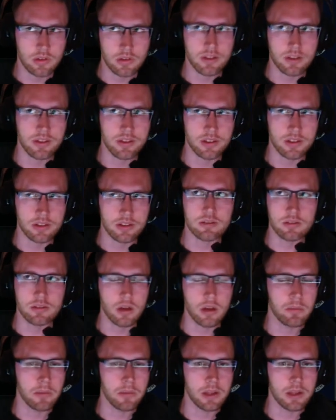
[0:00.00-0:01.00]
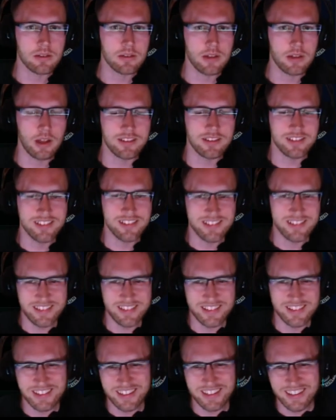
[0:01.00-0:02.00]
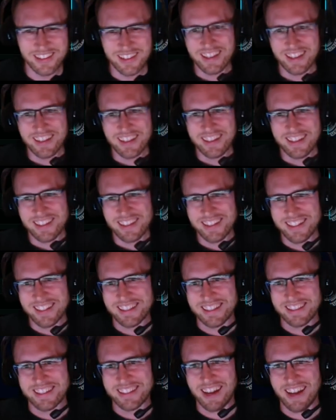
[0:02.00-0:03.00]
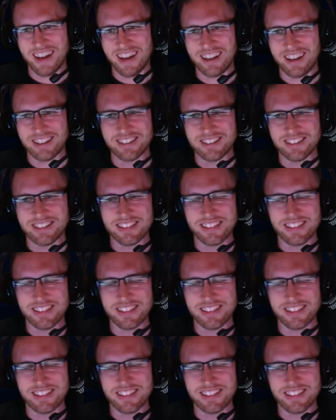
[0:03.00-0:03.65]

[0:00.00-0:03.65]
I think that made sense. And